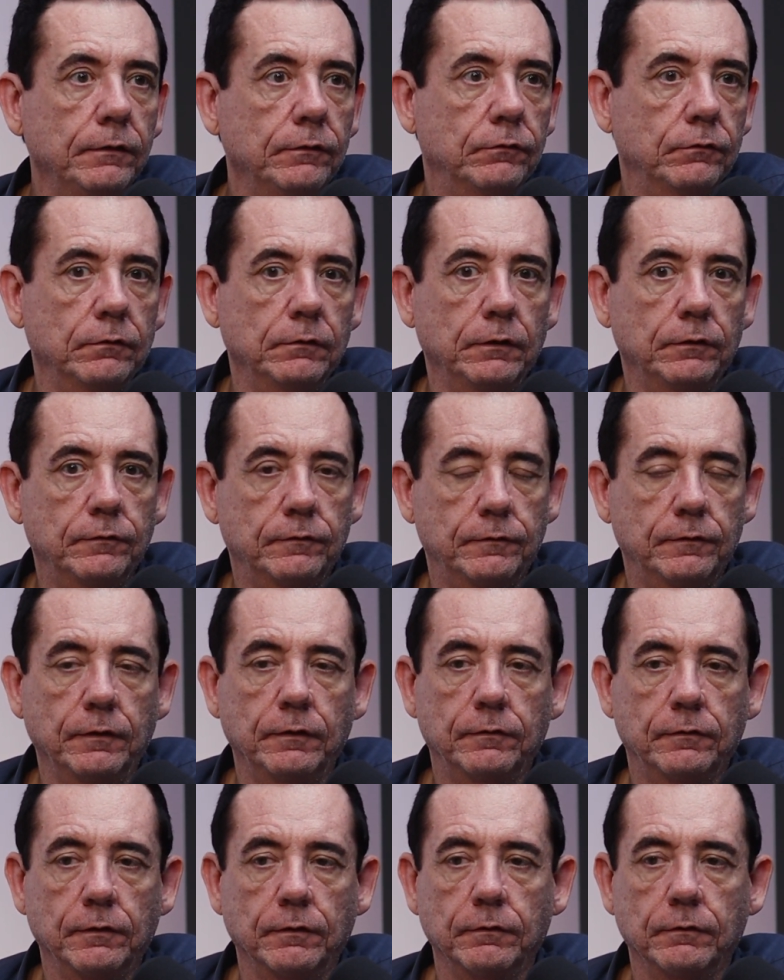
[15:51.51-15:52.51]

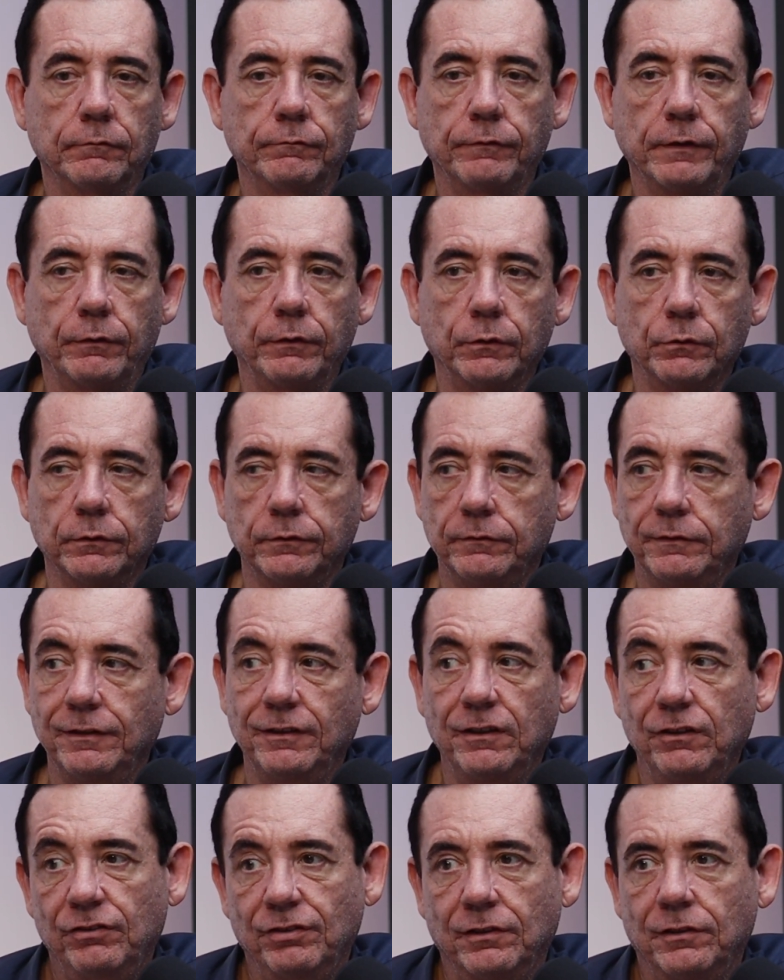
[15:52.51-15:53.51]
It's a very good
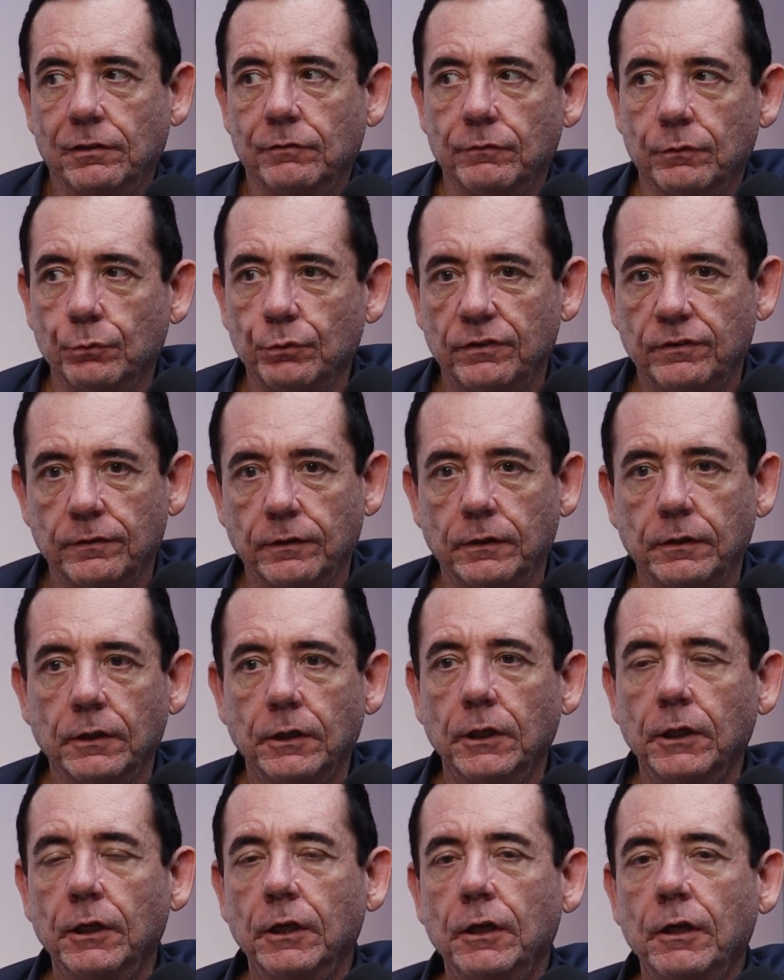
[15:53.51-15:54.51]
initiative, I would say.
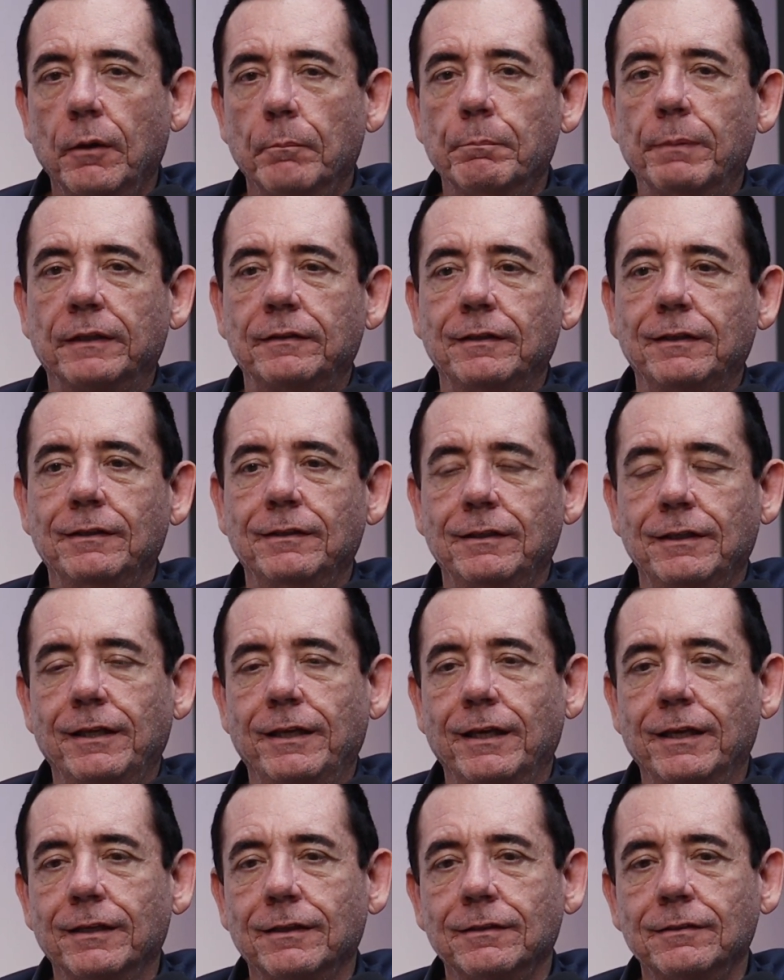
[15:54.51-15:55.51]
But in
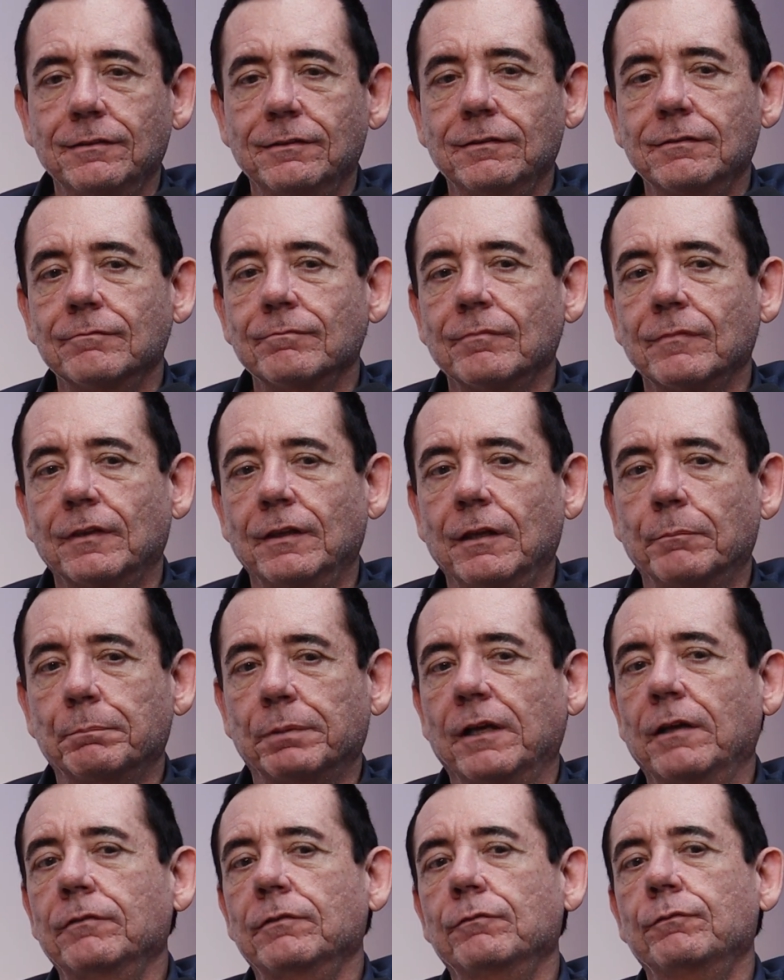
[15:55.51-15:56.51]
the end, the
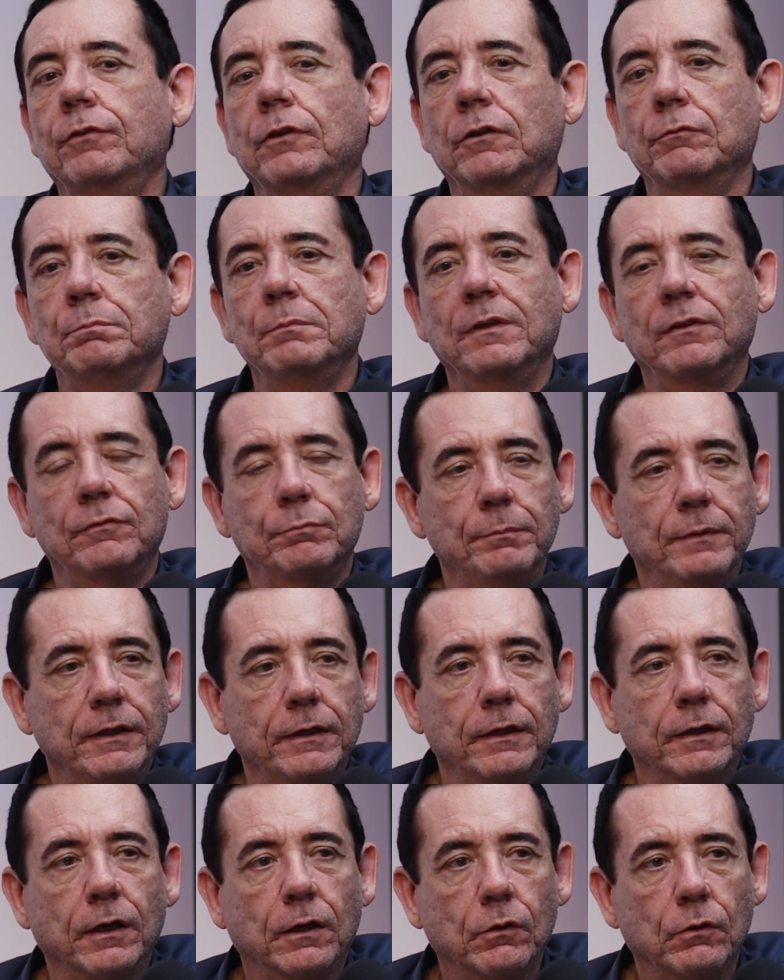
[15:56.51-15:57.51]
platform must be
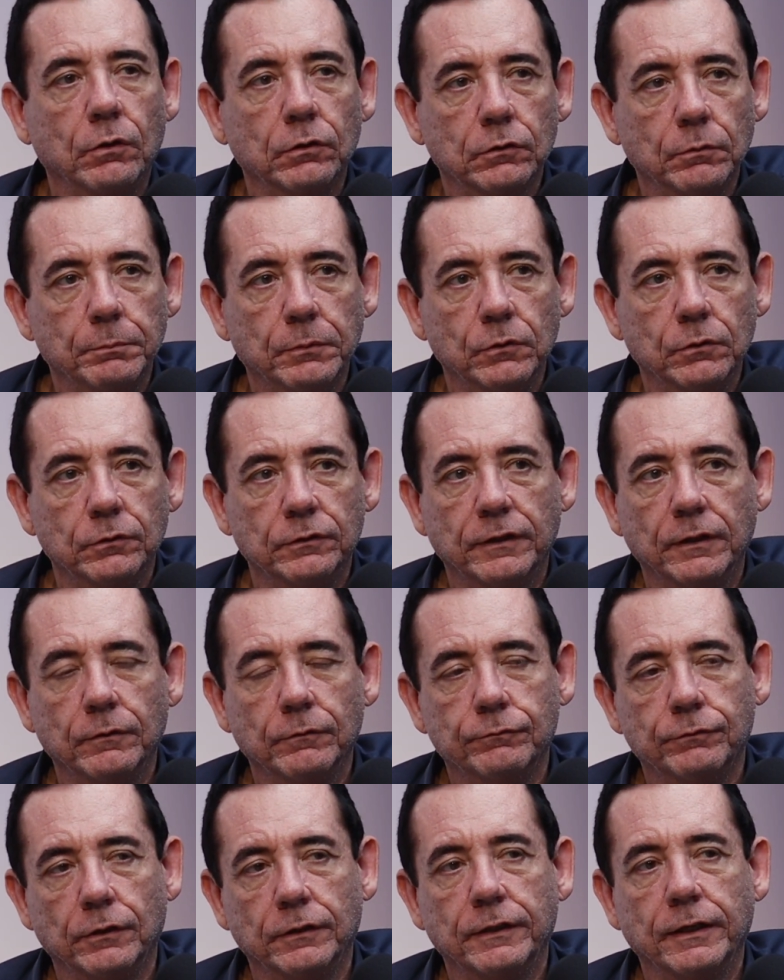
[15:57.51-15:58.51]
accountable
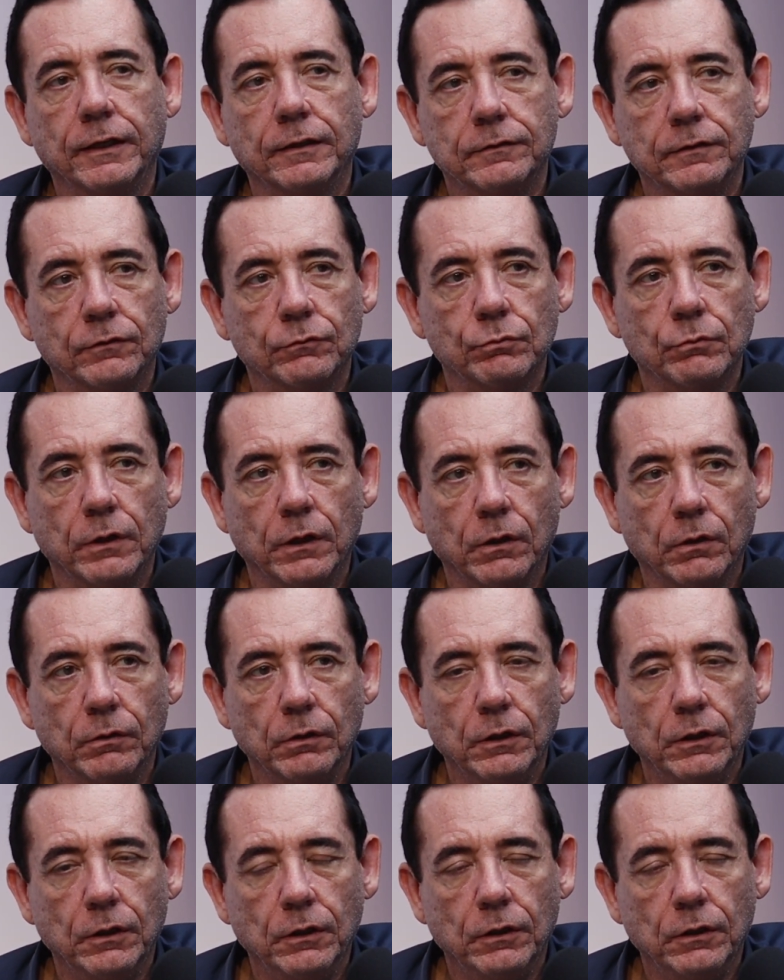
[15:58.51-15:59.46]
for that as well.